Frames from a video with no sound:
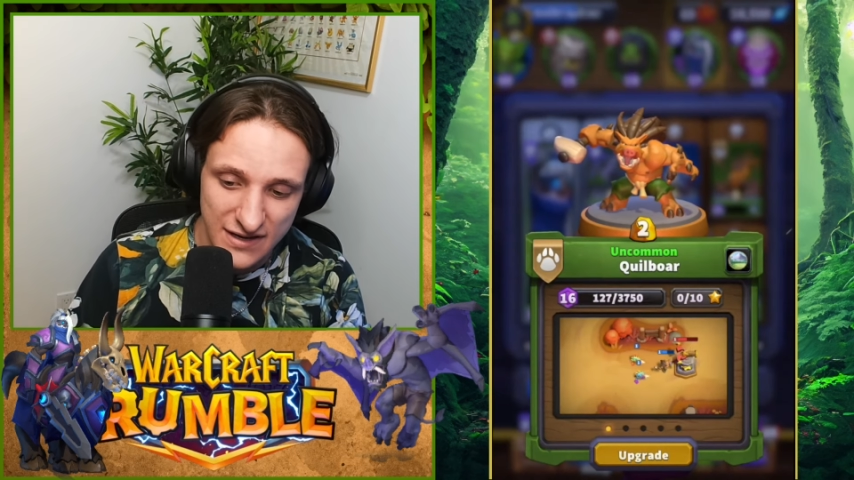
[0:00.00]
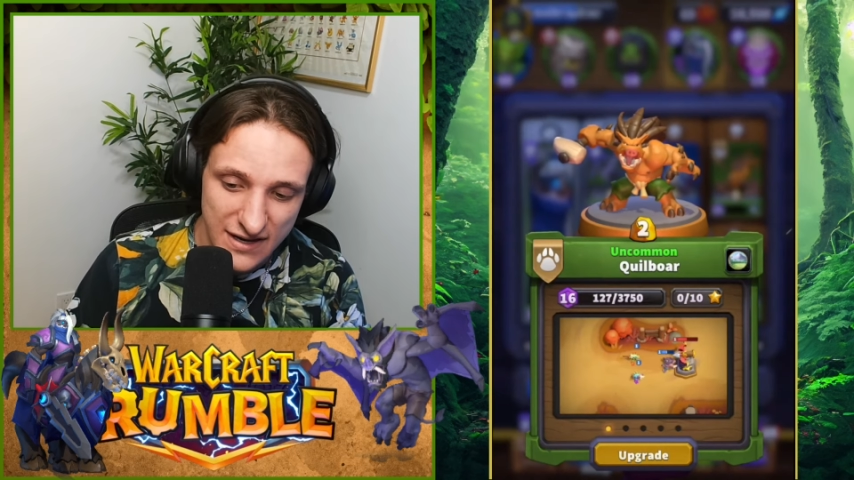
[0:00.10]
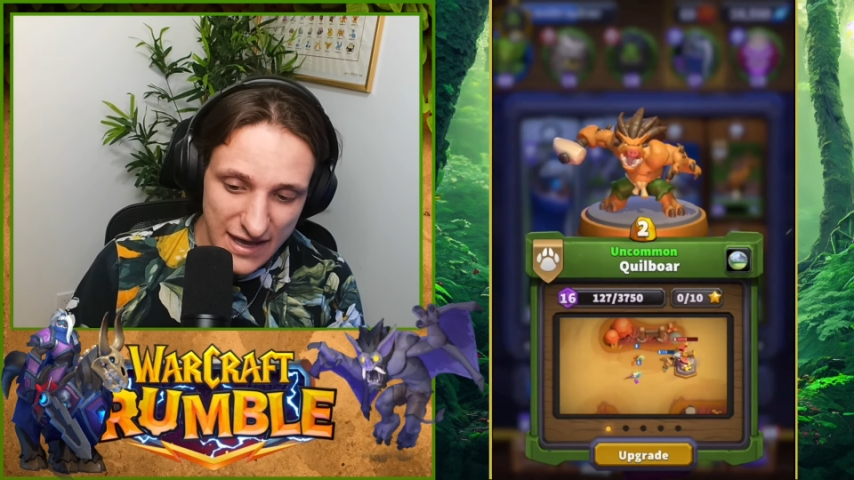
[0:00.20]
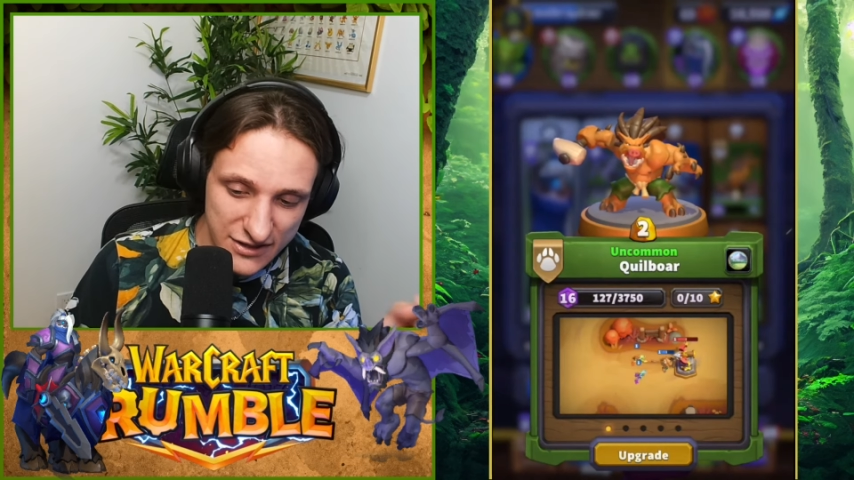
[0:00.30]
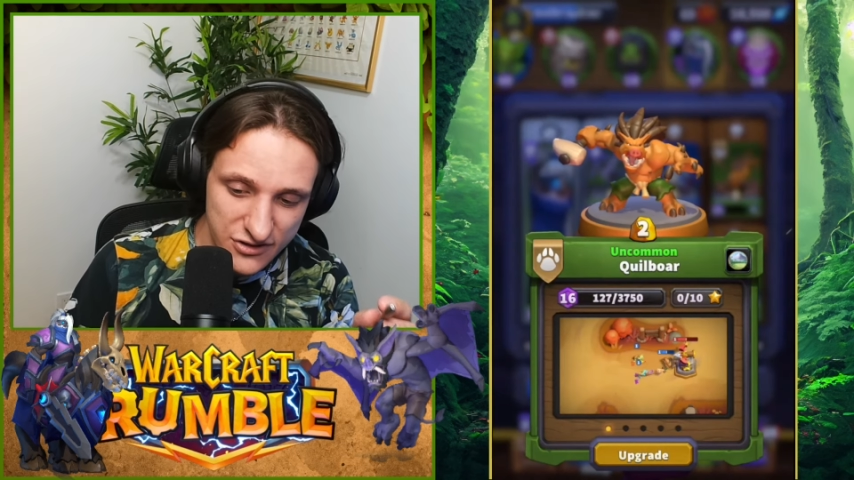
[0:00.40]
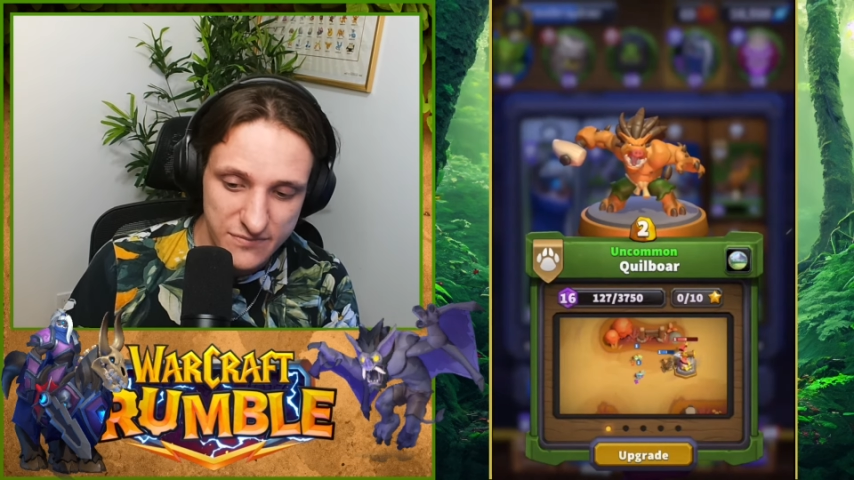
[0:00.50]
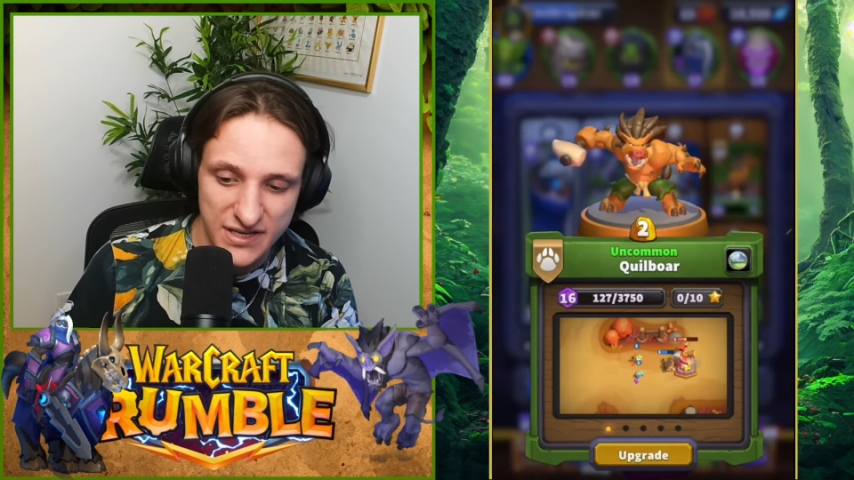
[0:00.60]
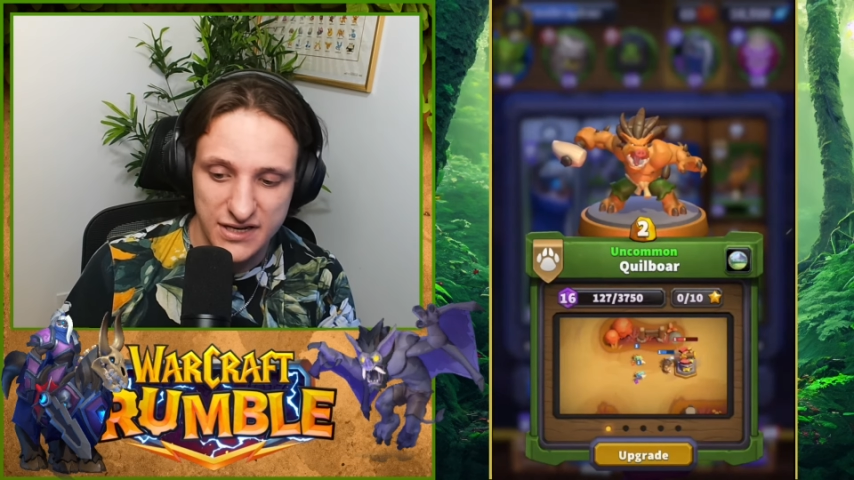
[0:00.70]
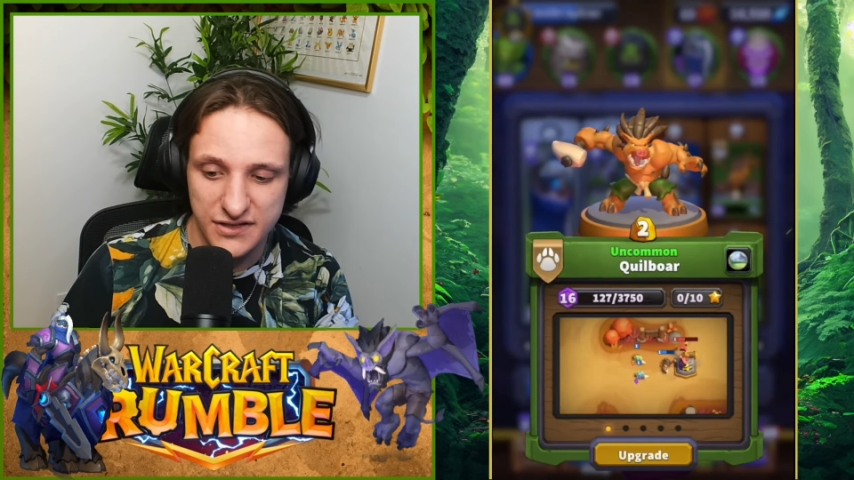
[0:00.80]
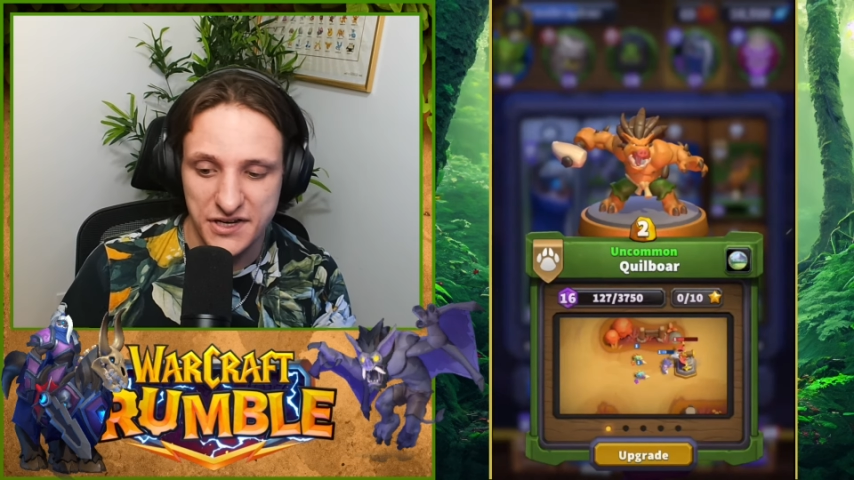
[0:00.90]

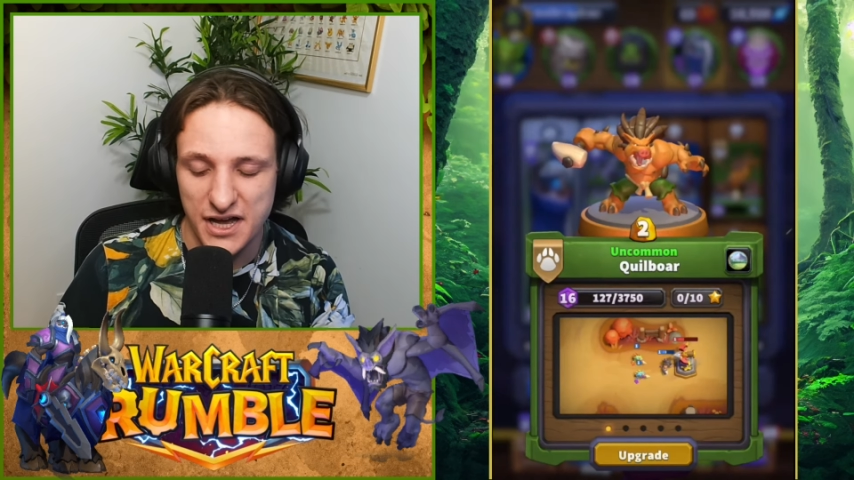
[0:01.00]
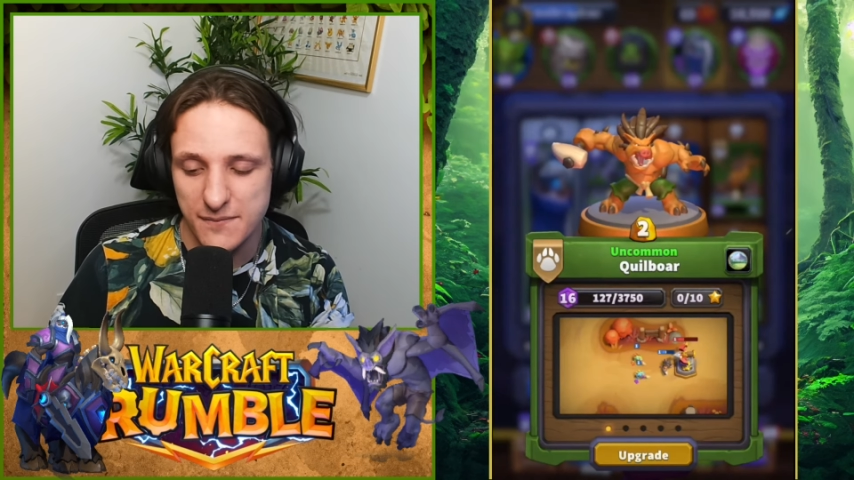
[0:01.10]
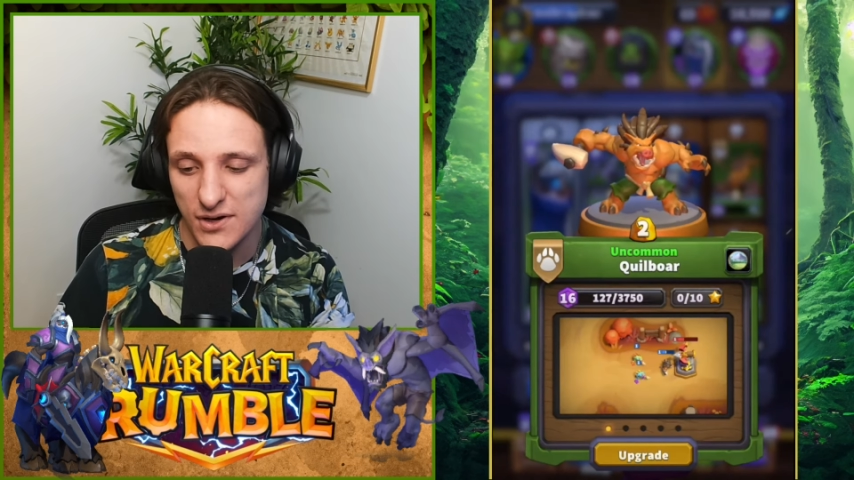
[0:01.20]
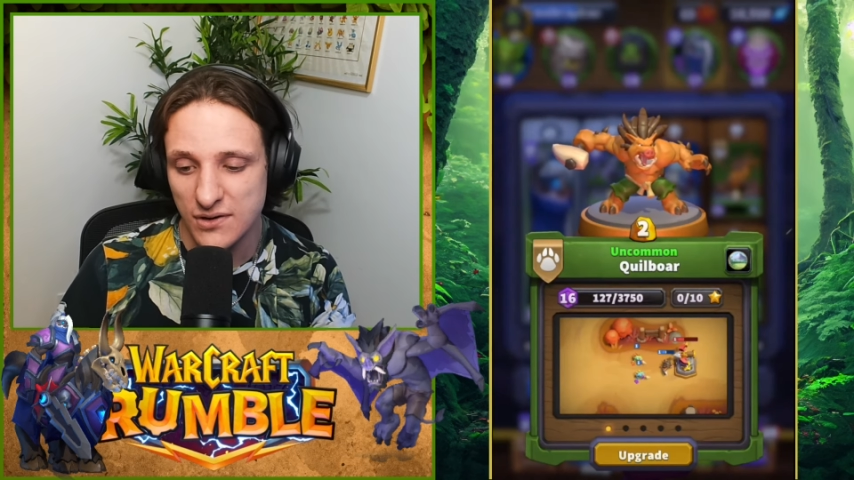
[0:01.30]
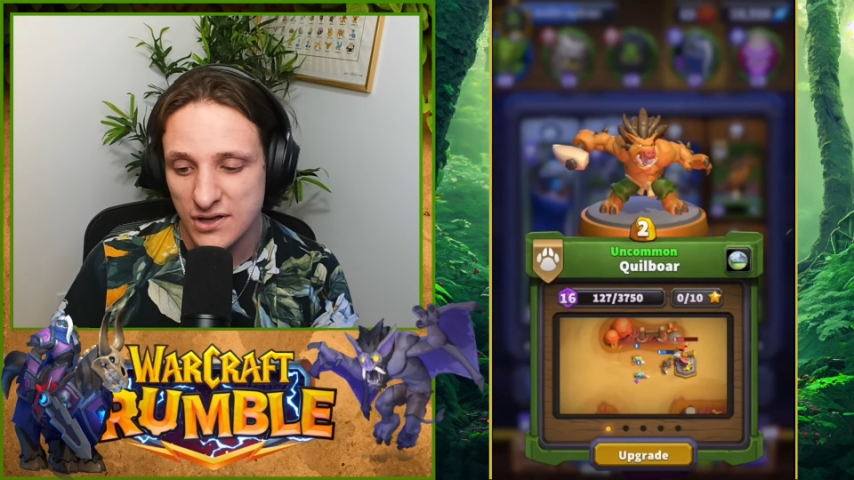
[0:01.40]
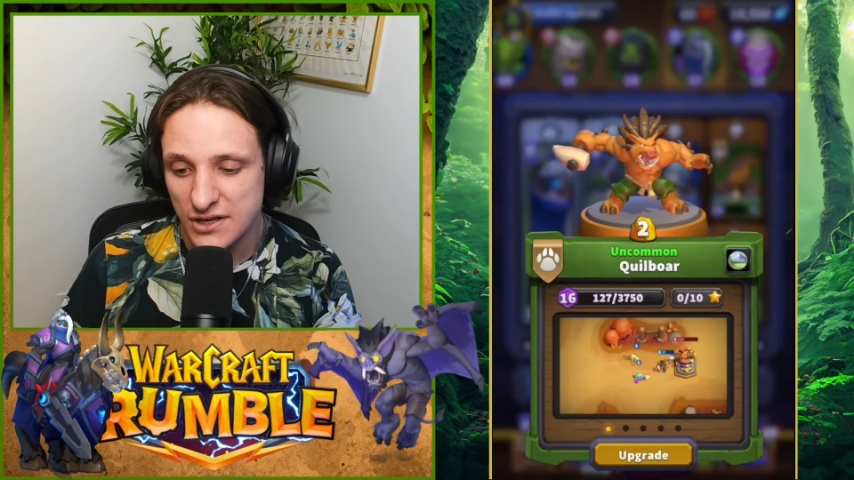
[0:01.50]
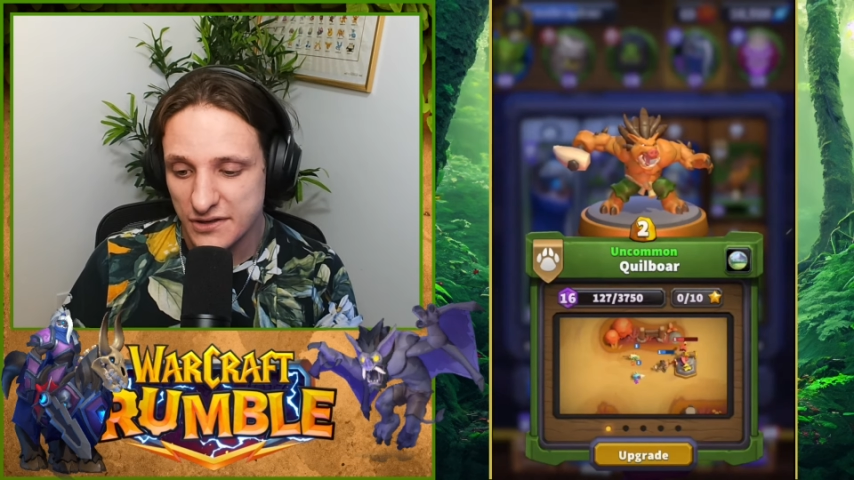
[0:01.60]
extremely good combo.